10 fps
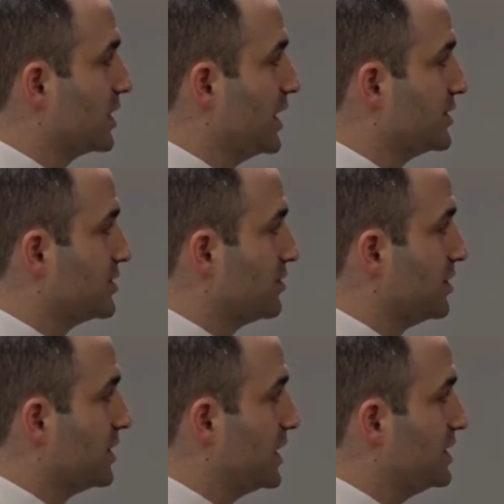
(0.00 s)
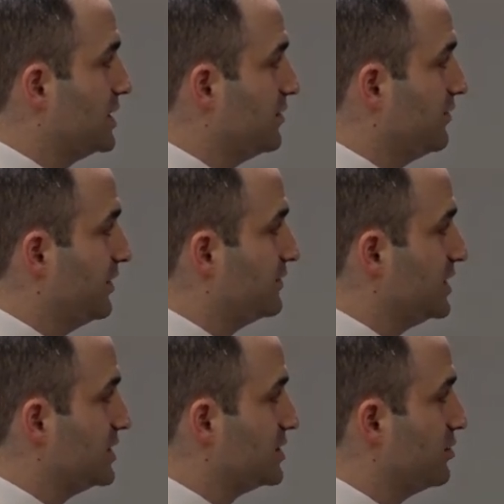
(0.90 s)
to treat cancer. In the
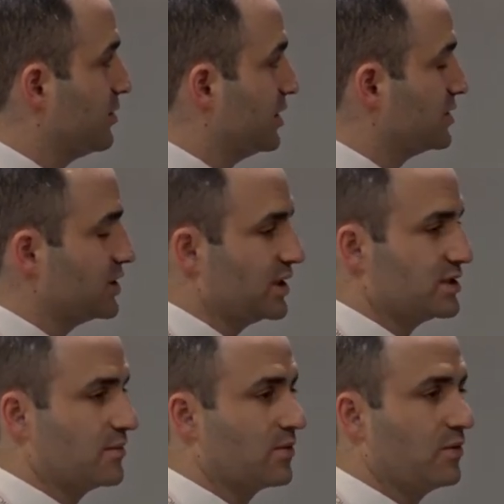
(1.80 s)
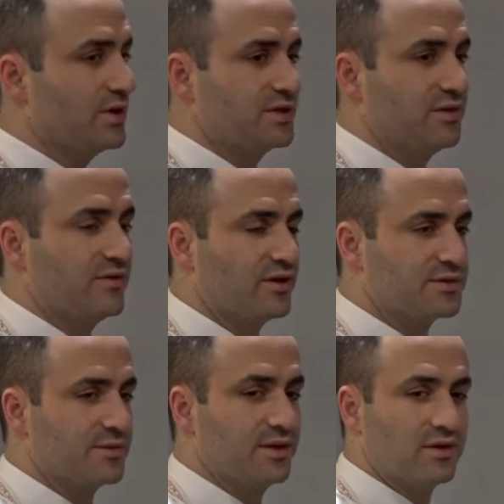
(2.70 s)
1950s, two things changed. Number
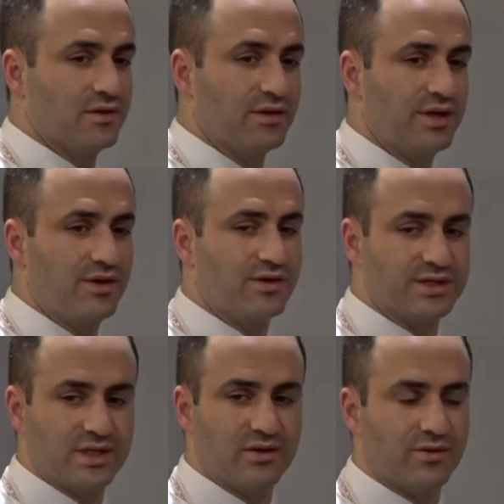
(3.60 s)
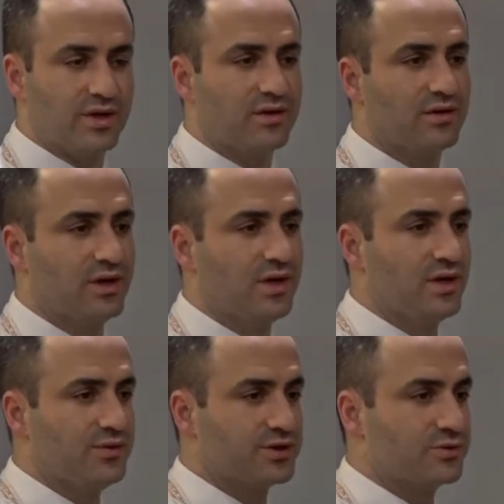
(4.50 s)
one is we developed something called the linear
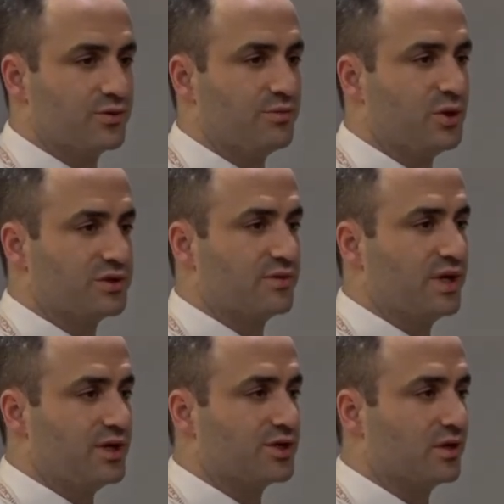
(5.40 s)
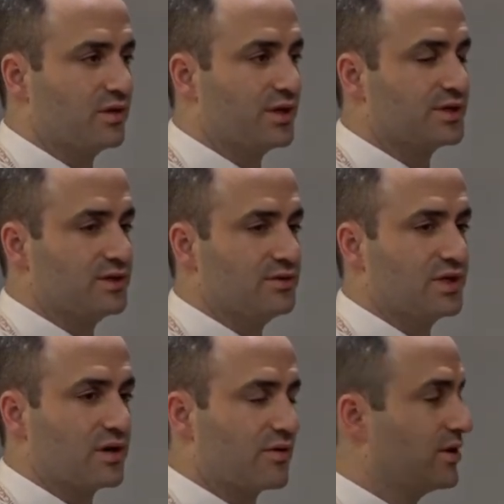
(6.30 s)
accelerator, which is what most radiation
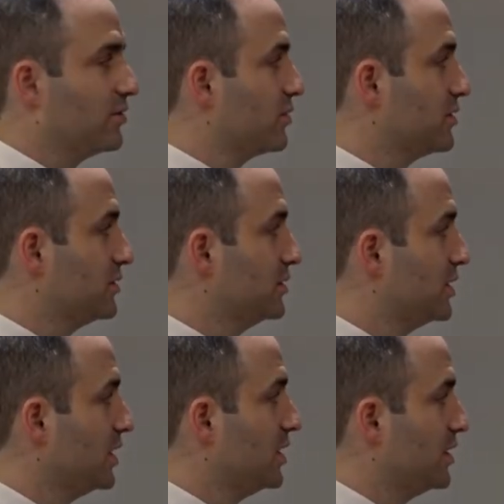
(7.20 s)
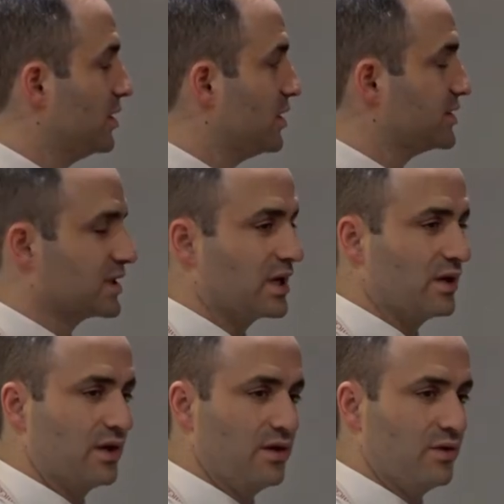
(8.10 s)
clinics use now around the world.
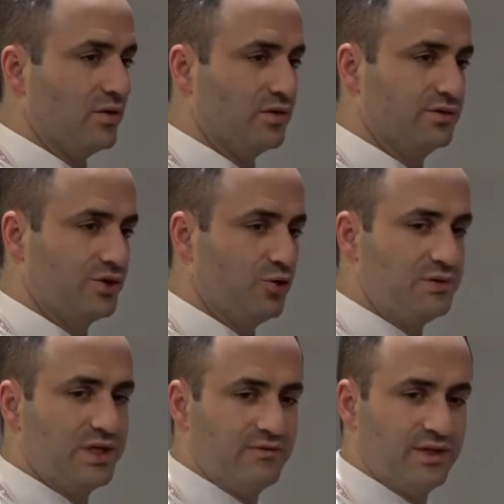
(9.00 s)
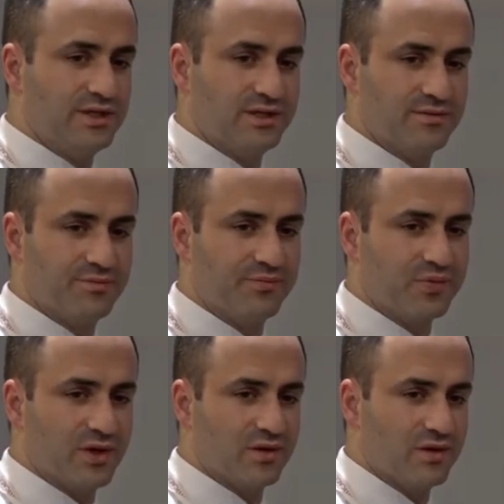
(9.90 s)
Uh, it's kind of like the old tube
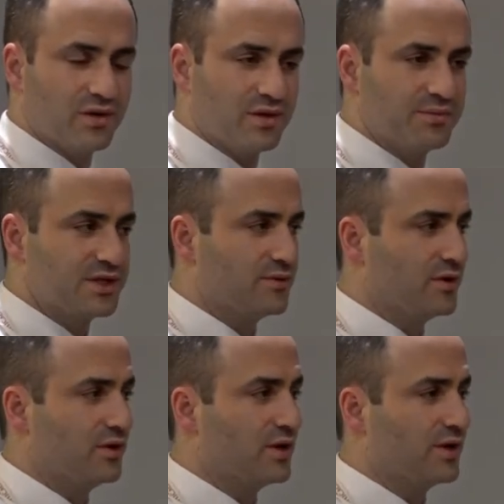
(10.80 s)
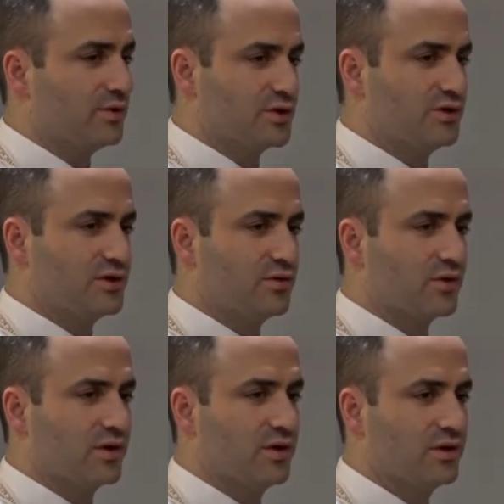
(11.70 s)
TVs. Um, does anybody know how
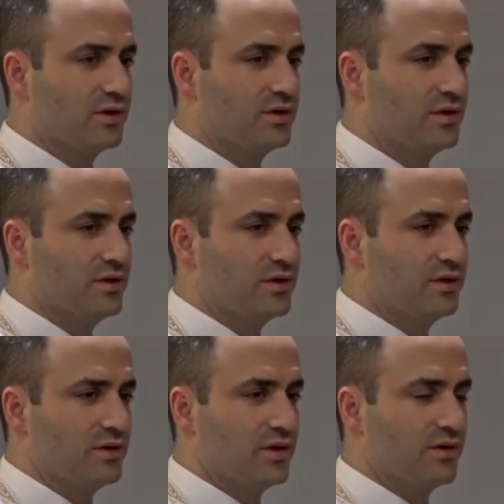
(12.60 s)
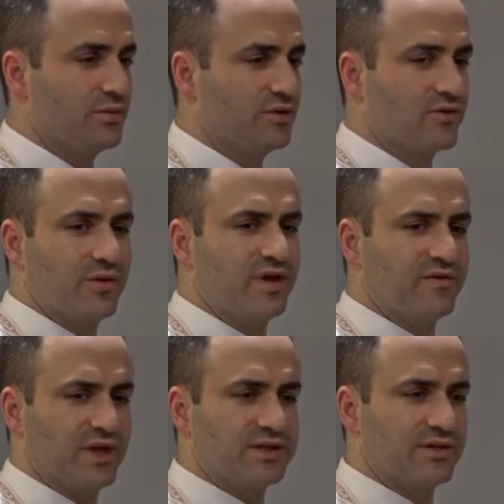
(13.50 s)
those used to work? You
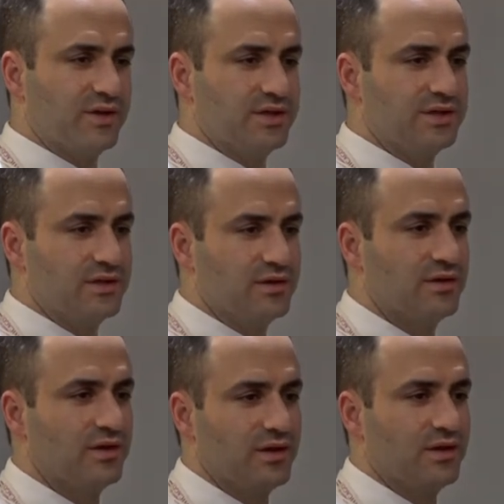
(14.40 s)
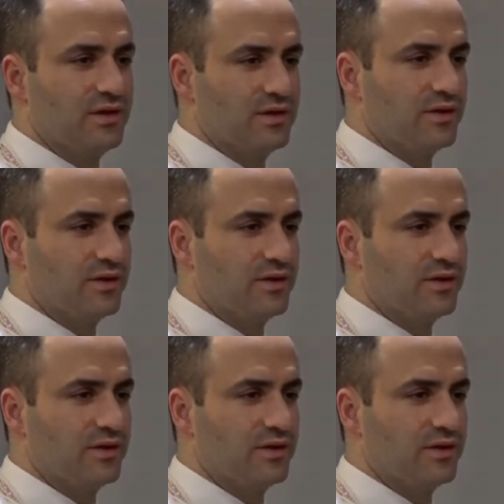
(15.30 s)
know, before we had flat screens?